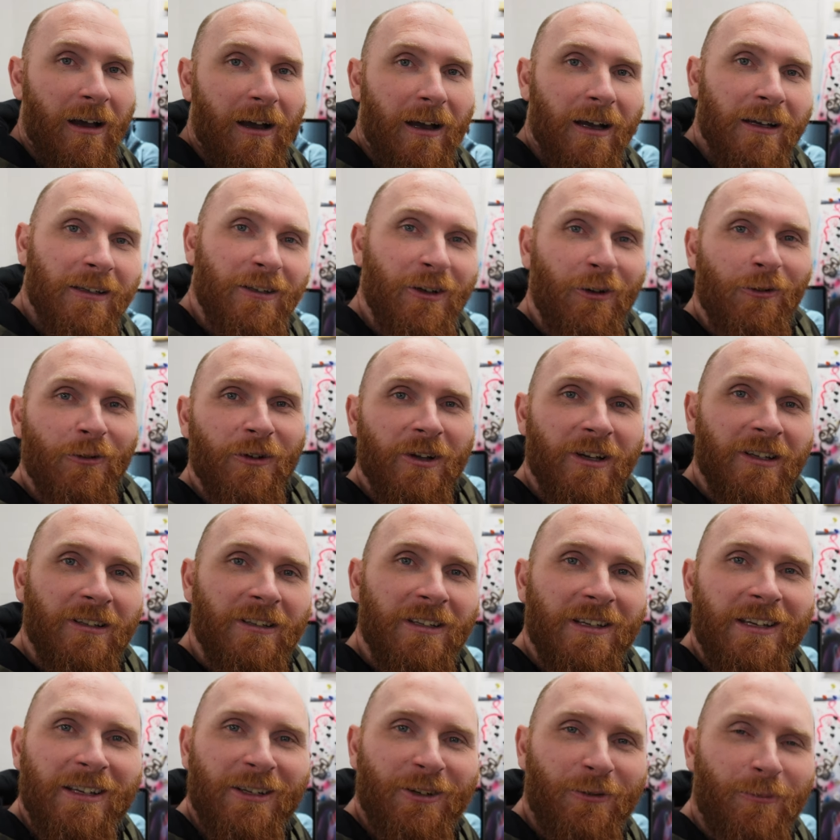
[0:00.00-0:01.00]
I don't
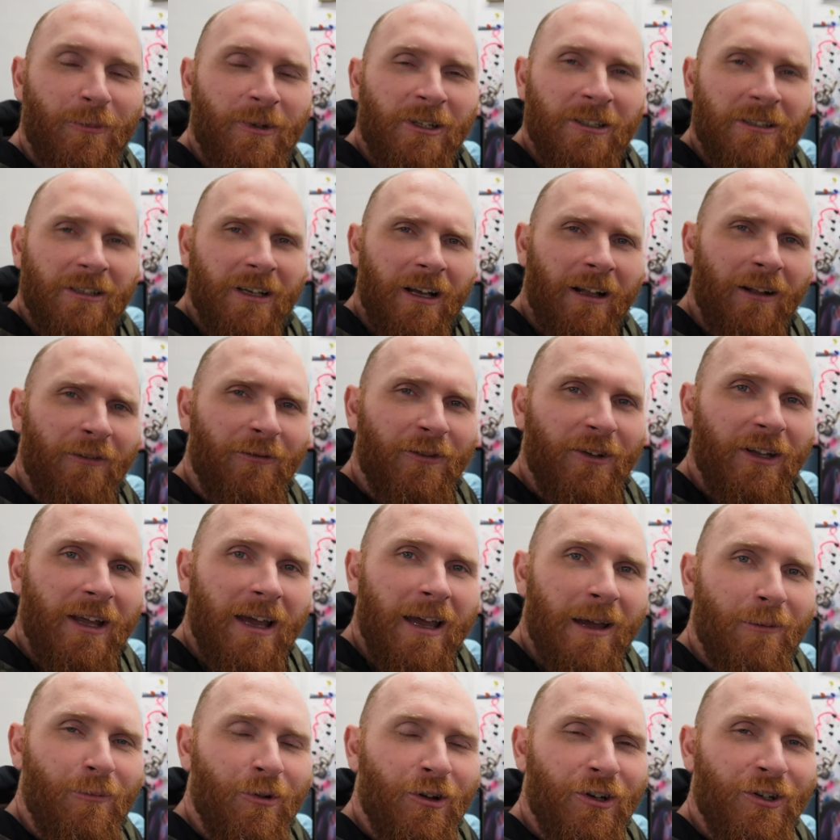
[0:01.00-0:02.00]
consider myself an
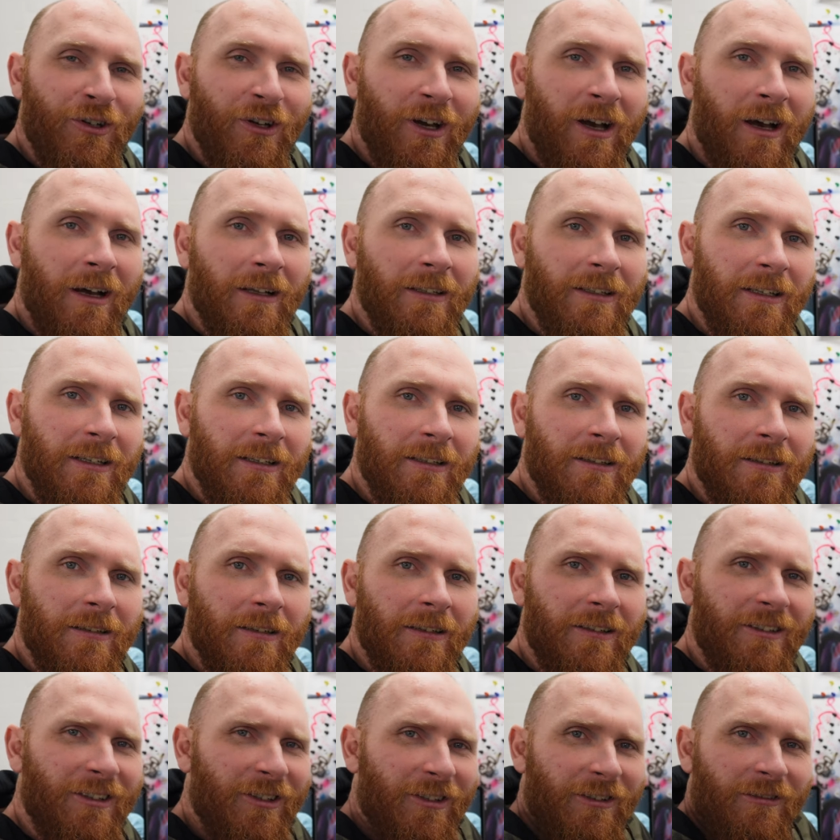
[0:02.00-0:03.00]
airbrush artist.
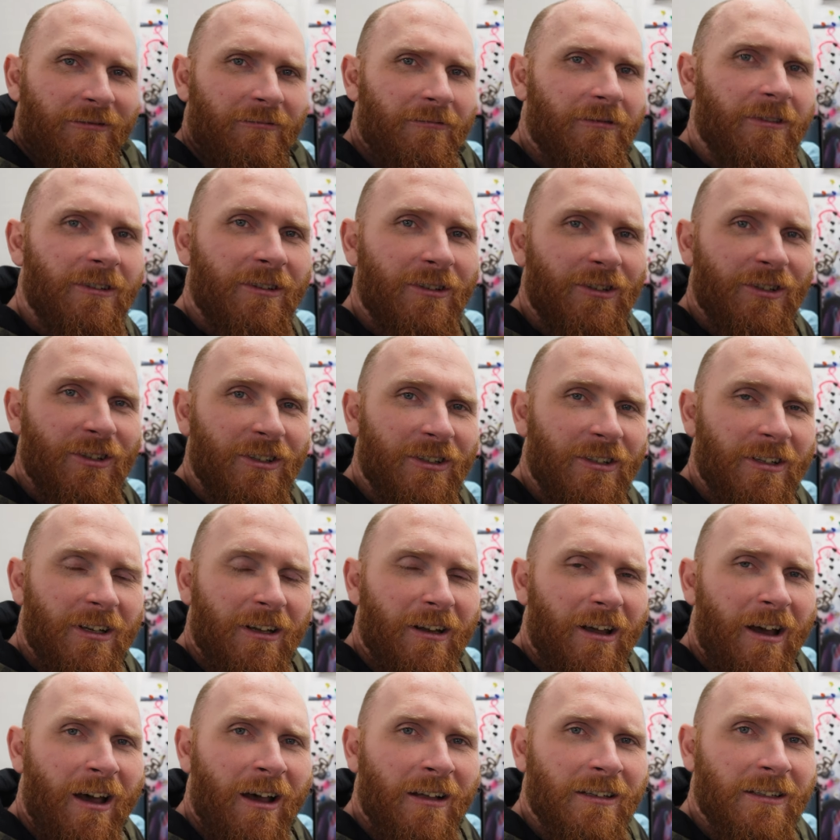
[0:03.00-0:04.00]
I'm just
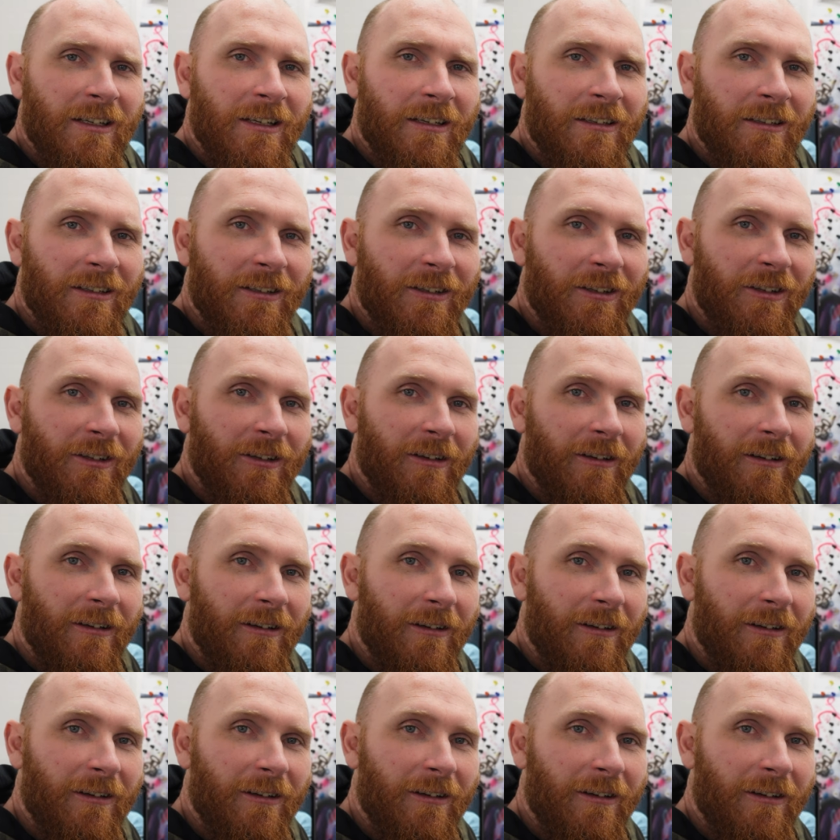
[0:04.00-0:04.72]
an artist.